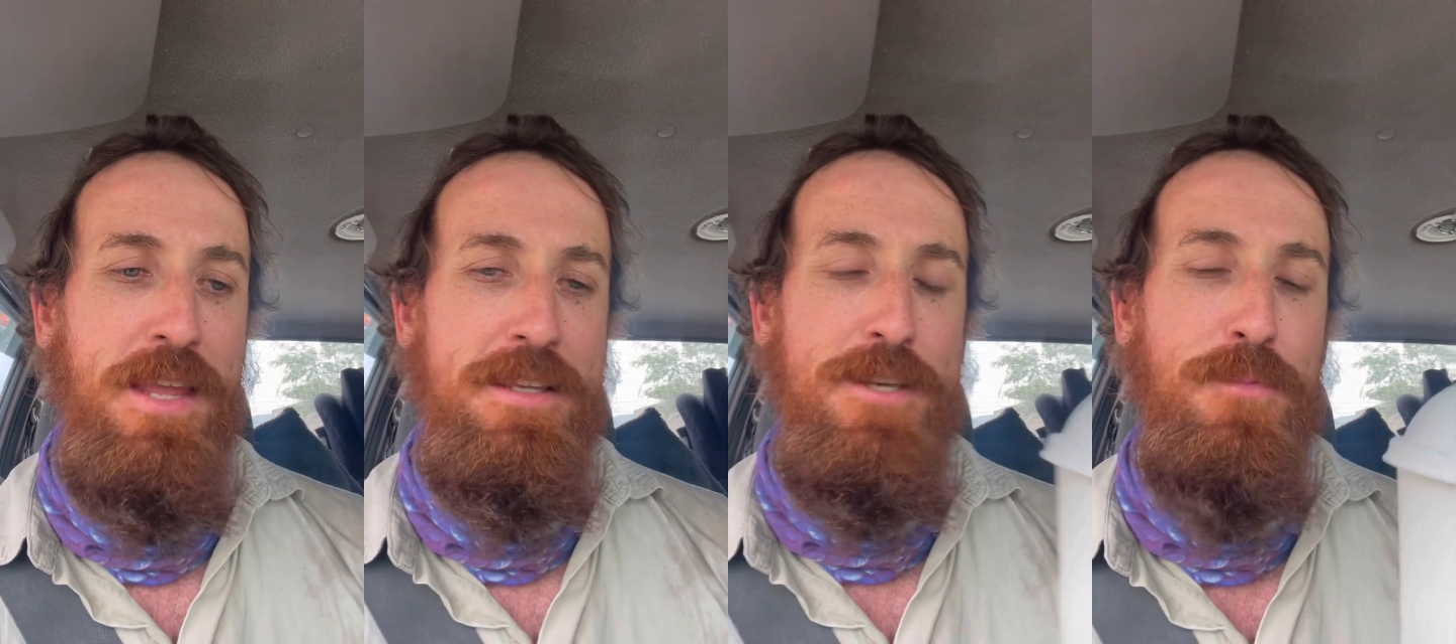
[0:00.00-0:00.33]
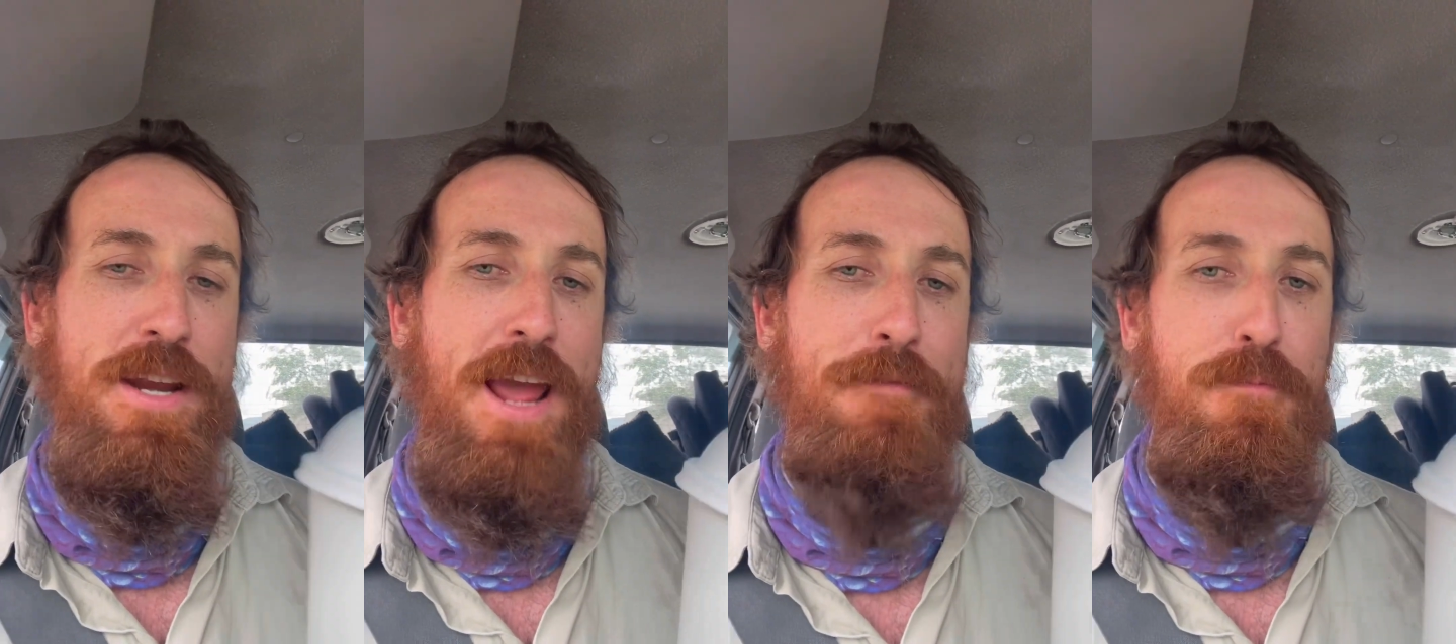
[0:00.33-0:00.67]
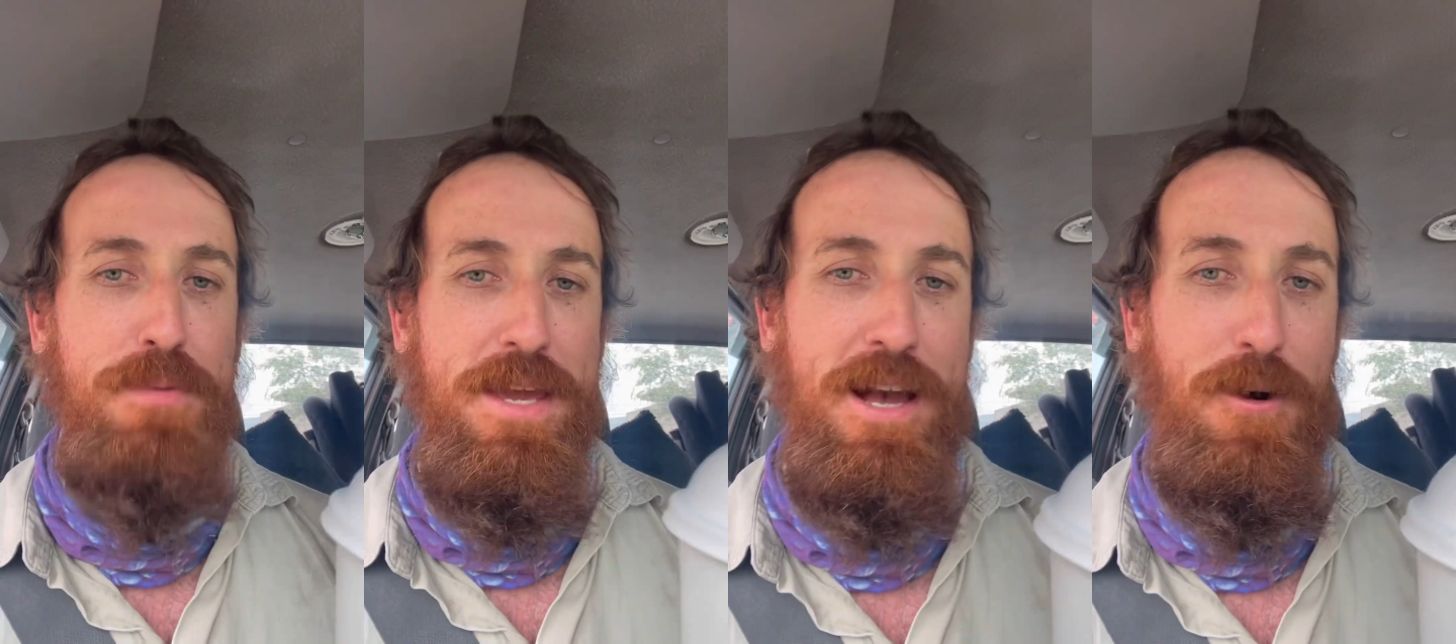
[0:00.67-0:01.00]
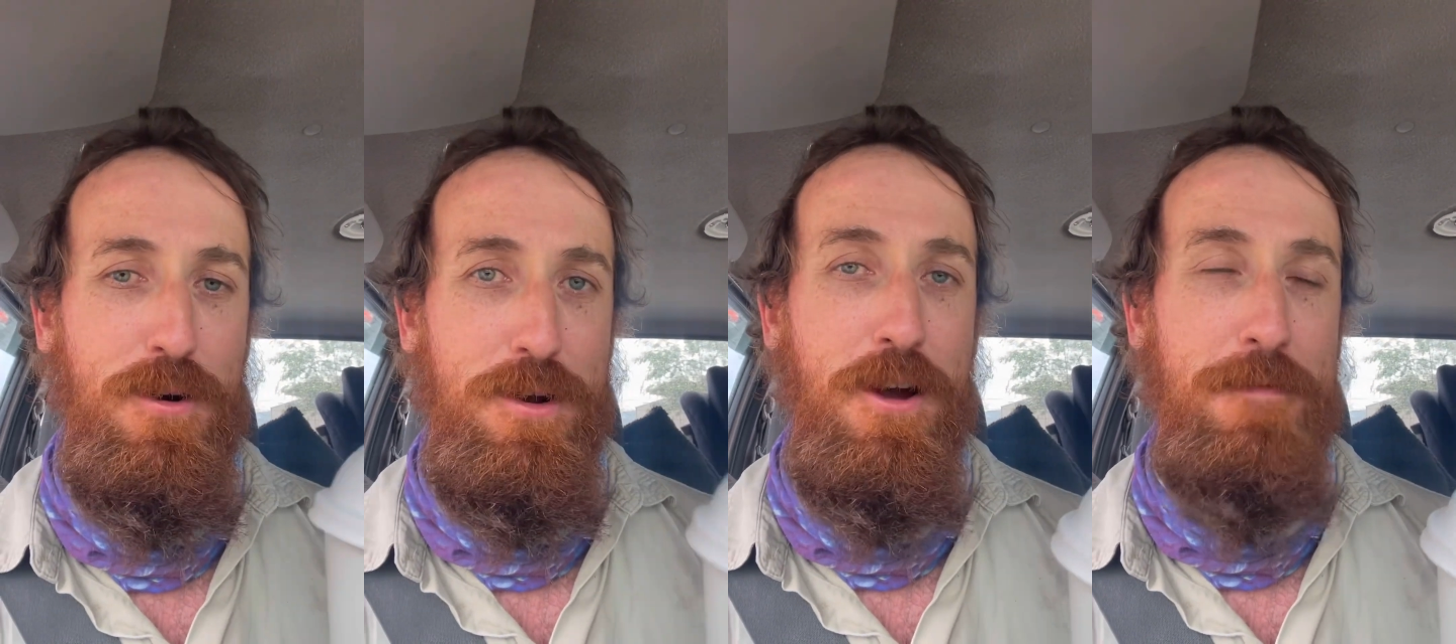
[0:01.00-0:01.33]
So when you have a beer
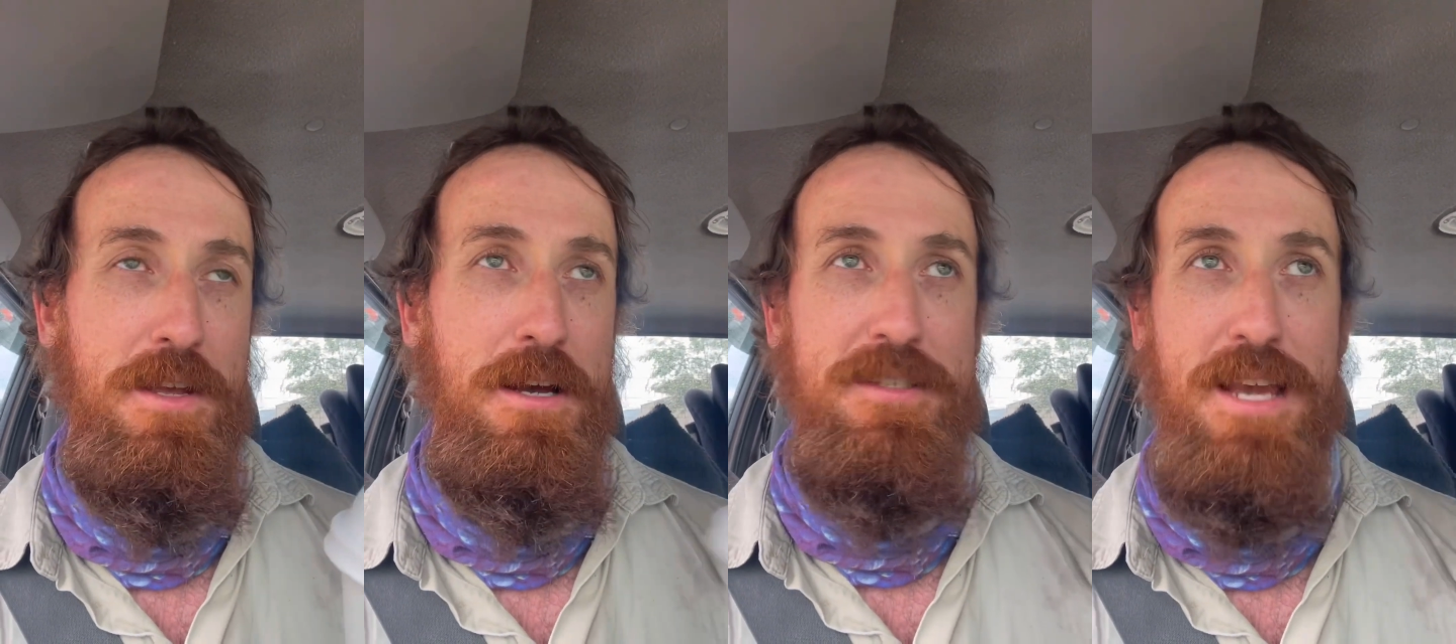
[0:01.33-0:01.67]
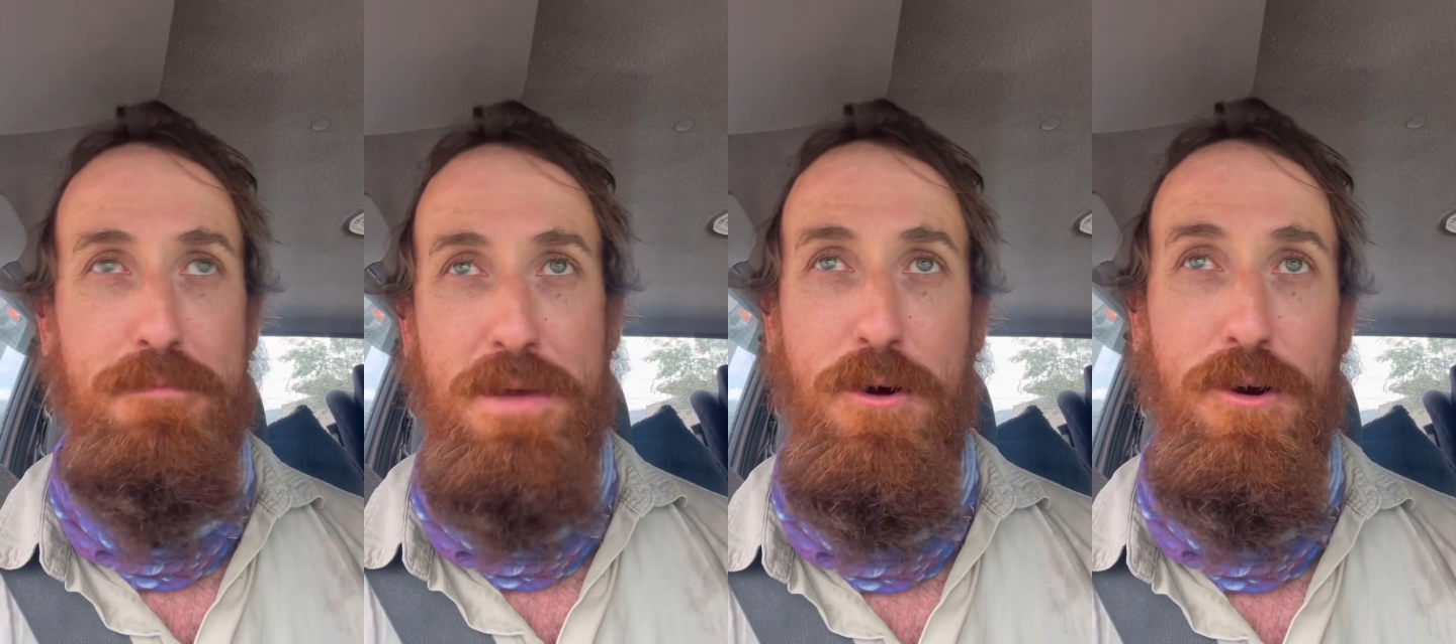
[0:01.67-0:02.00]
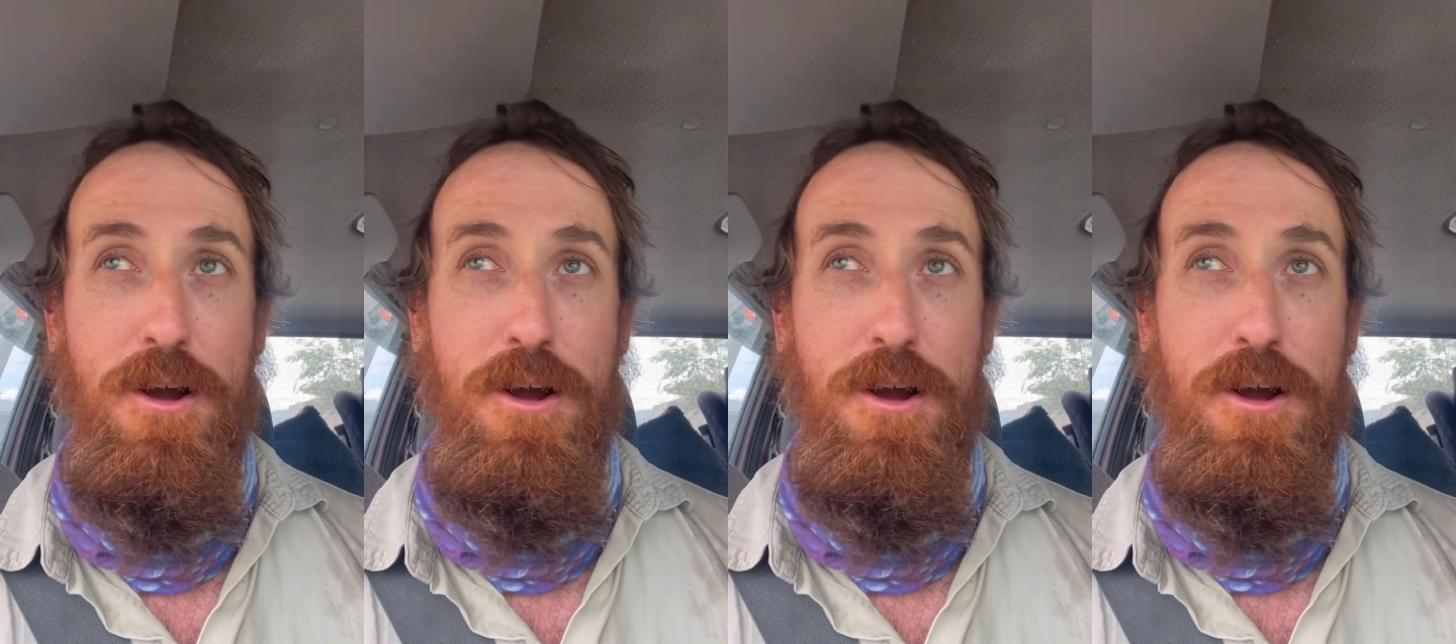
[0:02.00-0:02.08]
or a coffee, I'll say beer or